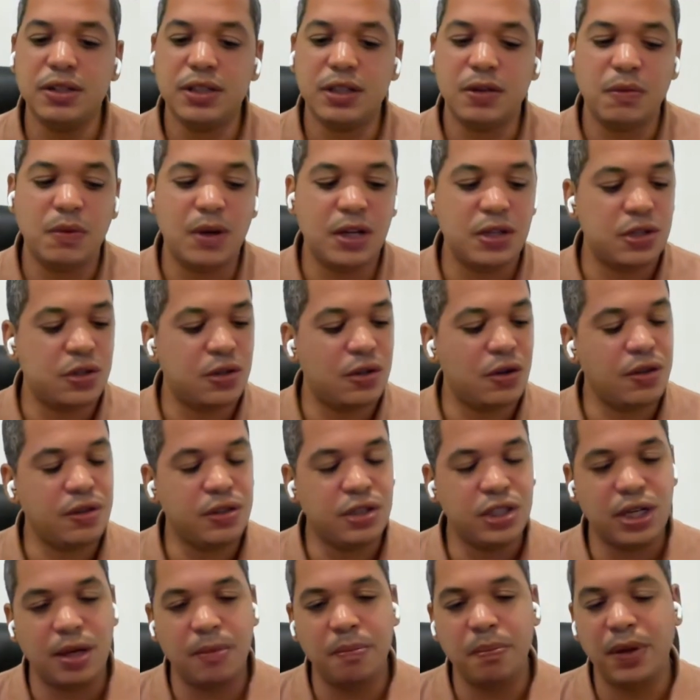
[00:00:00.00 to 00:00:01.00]
in
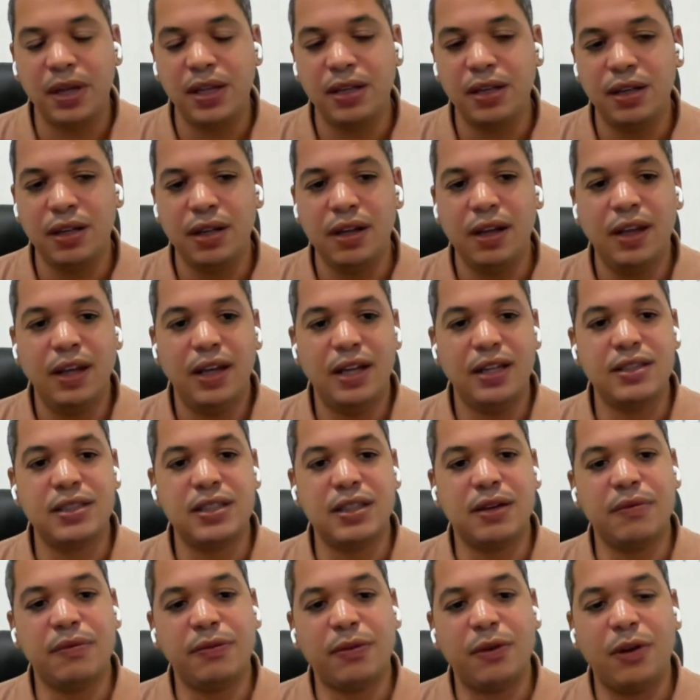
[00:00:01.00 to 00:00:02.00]
restaurants, champagne, and stuff.